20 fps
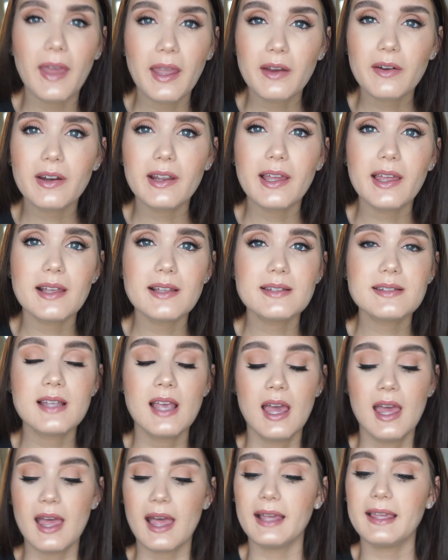areas.
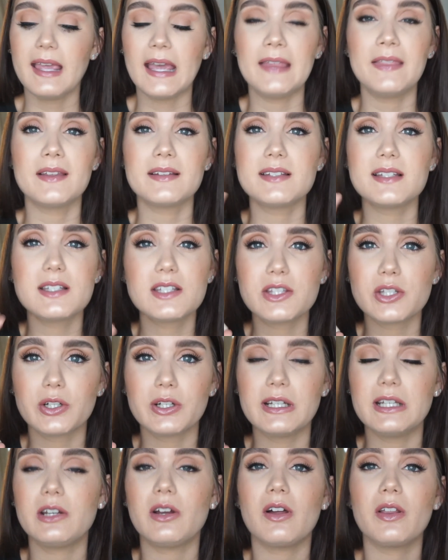Again, this is
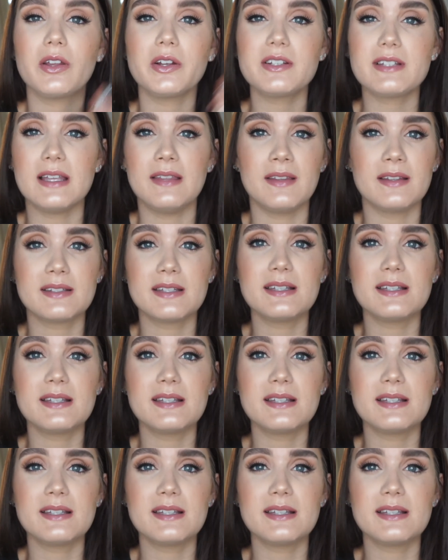$30 and this